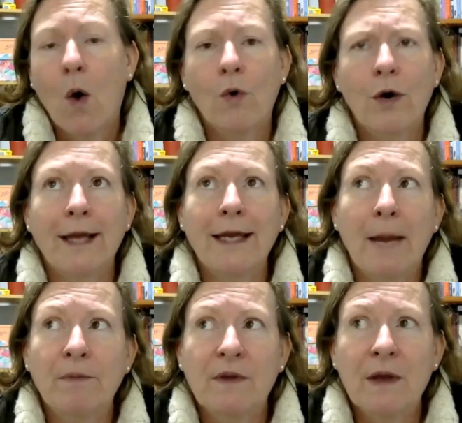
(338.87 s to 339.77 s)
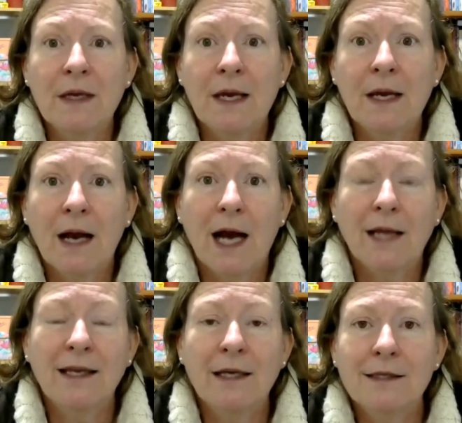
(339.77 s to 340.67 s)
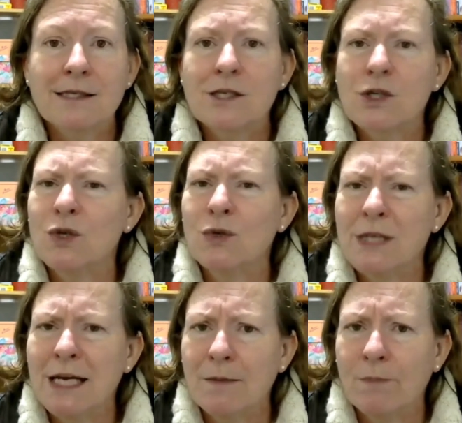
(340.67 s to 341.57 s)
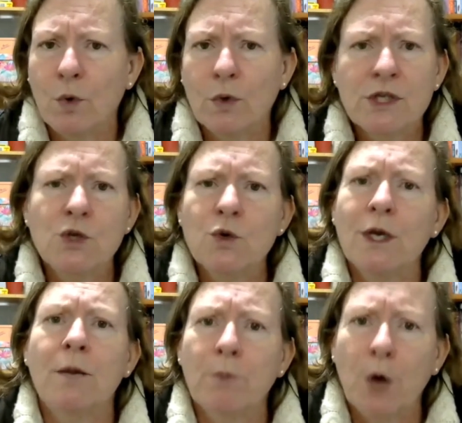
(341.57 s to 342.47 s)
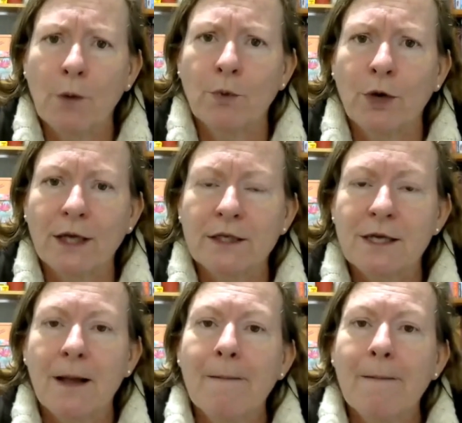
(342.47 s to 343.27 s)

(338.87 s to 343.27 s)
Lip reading: or I kept thinking, I think this is too deep or it's too inappropriate.